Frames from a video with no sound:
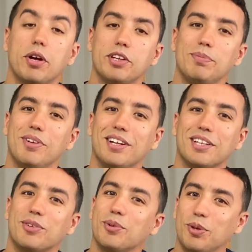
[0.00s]
your plant,
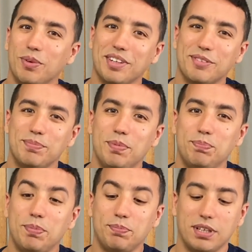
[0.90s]
it's always
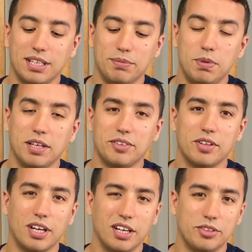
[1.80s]
best
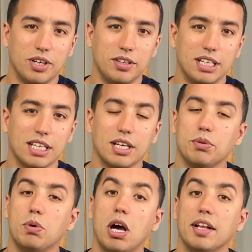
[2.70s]
to only
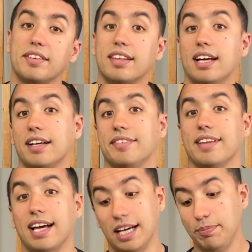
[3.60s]
go one size
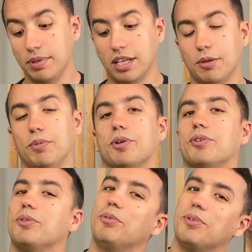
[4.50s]
up,
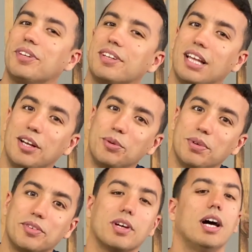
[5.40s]
because you also don't
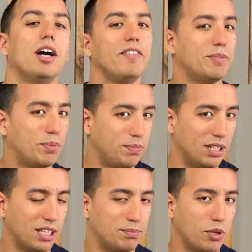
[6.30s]
want to
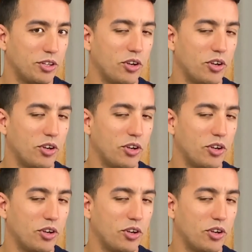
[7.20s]
overpot your